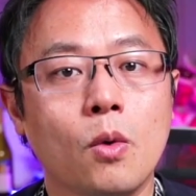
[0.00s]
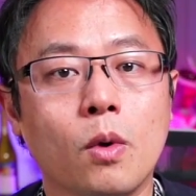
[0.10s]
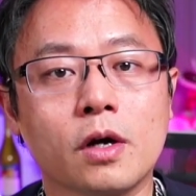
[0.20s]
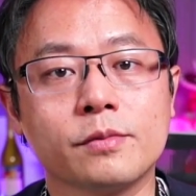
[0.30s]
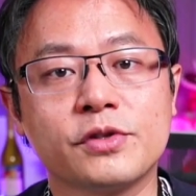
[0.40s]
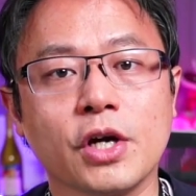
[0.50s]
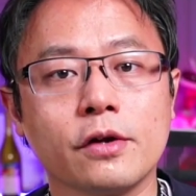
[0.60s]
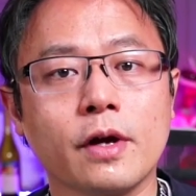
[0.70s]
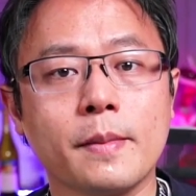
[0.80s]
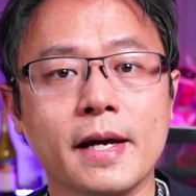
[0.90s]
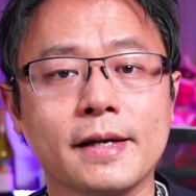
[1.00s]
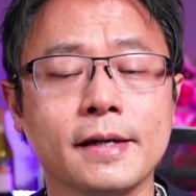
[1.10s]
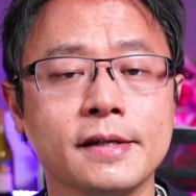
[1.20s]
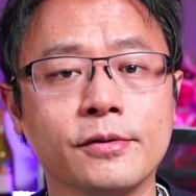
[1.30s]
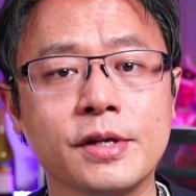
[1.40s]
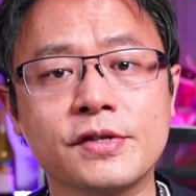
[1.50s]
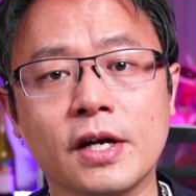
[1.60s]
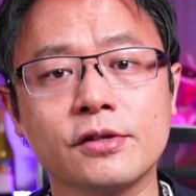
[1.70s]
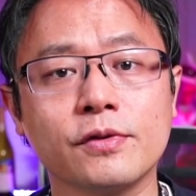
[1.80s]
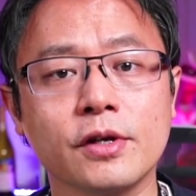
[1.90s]
Welcome to Channel AMAC, your
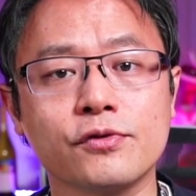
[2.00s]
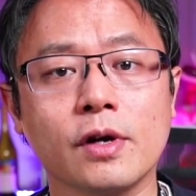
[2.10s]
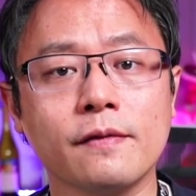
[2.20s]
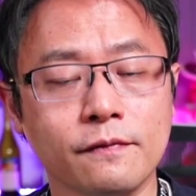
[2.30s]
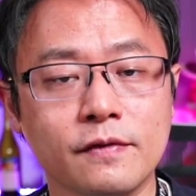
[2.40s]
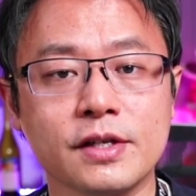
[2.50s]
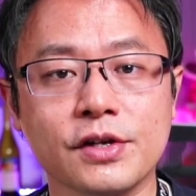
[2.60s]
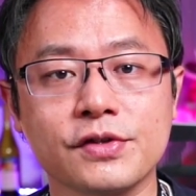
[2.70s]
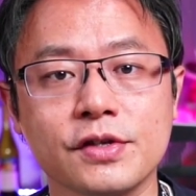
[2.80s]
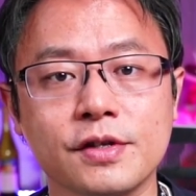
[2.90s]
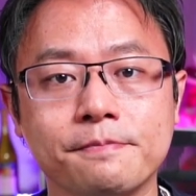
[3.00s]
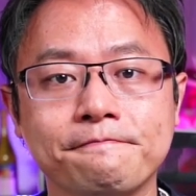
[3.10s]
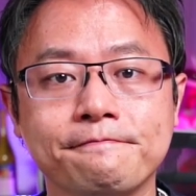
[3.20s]
insight to the Australian visa system.